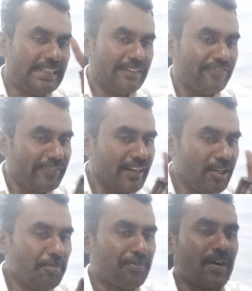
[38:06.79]

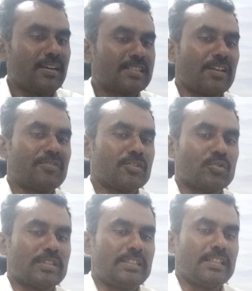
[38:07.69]
different parts of the
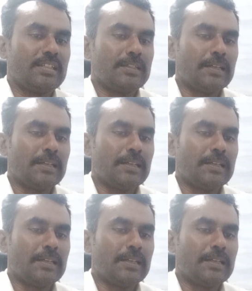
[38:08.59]
society.